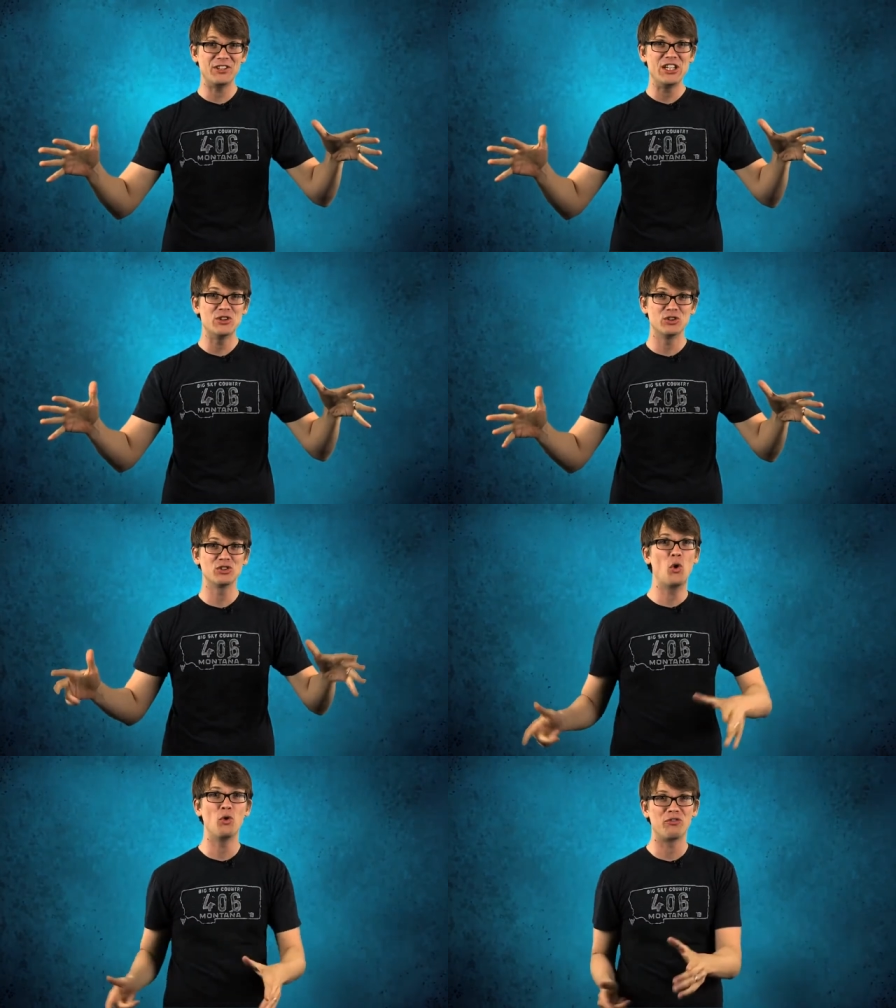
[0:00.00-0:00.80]
years
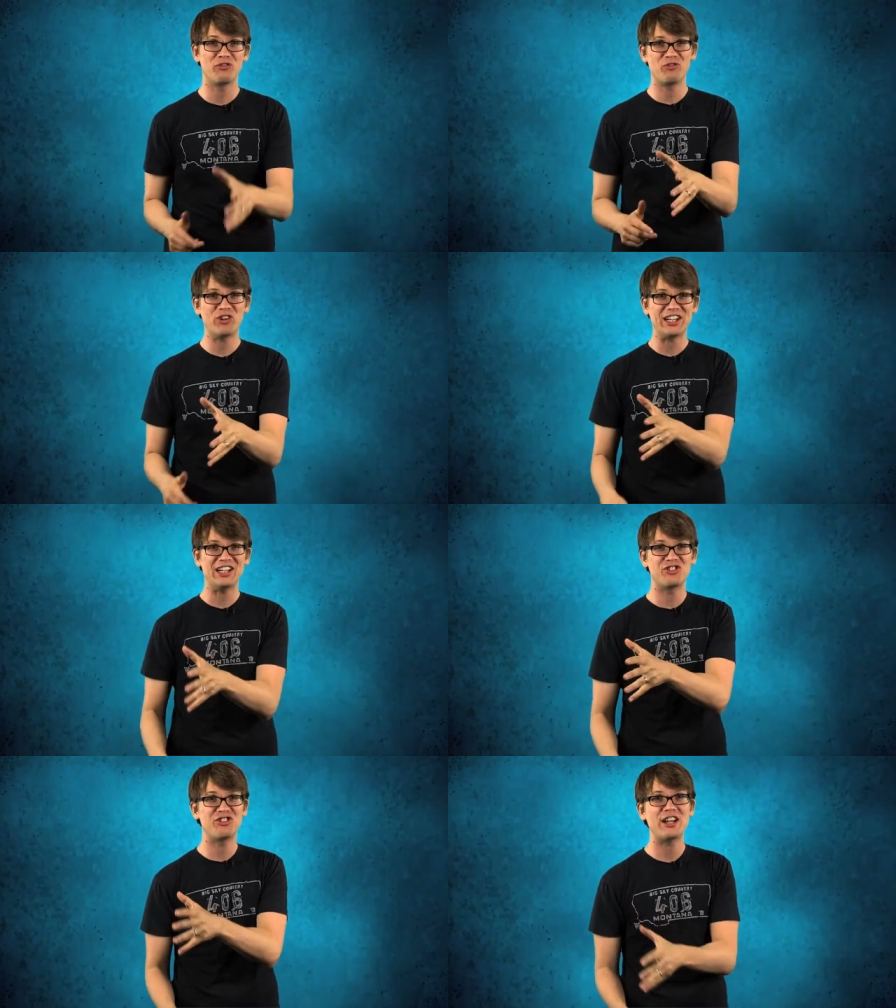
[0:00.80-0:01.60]
old.
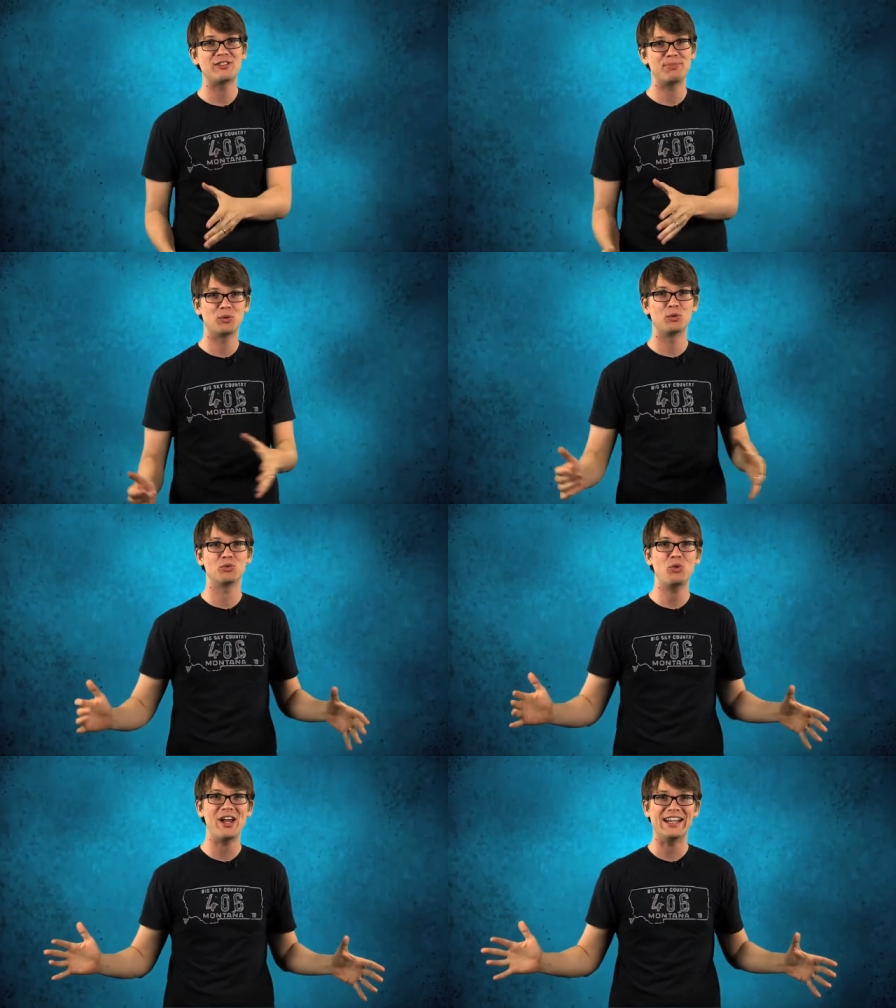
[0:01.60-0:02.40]
Frickin' Shakespeare was
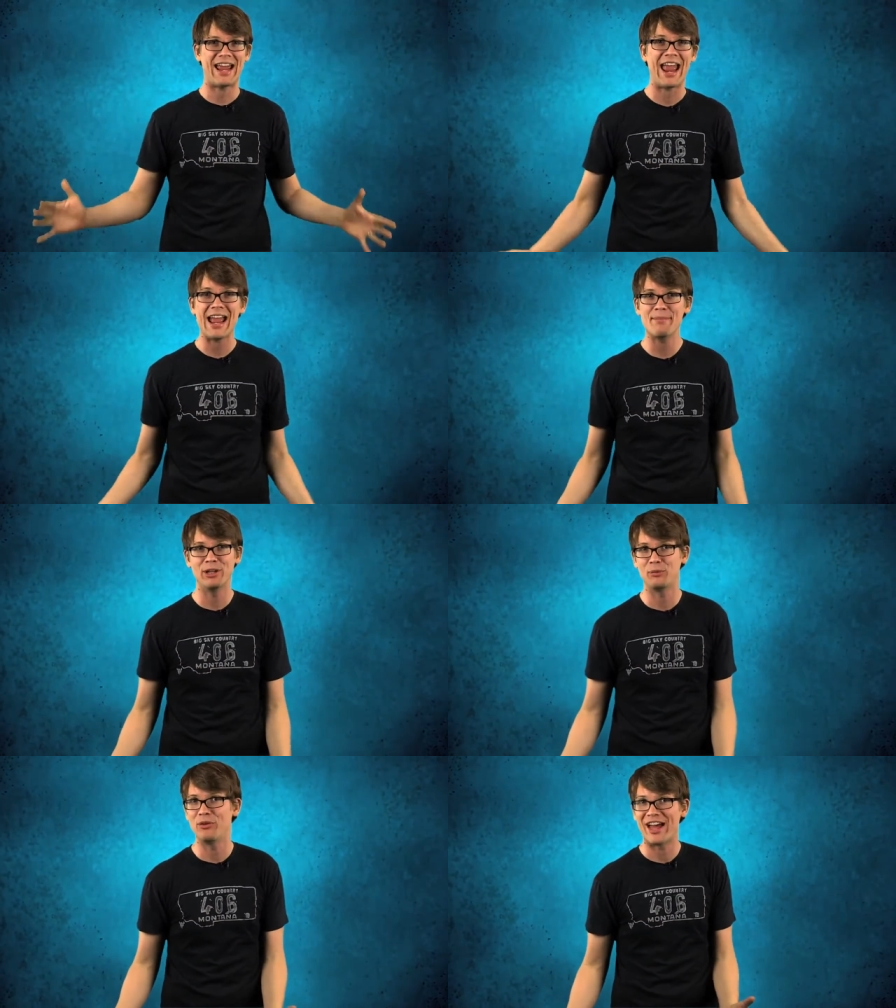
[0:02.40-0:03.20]
writing
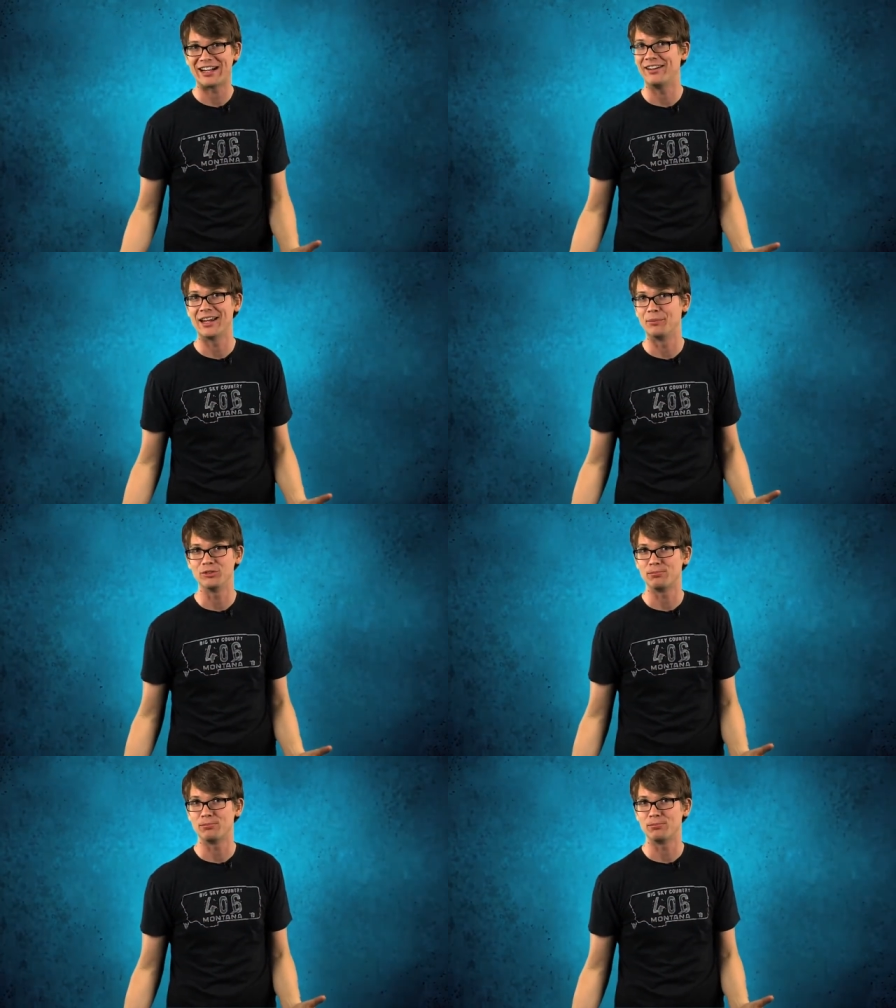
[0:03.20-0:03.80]
Hamlet when that clam was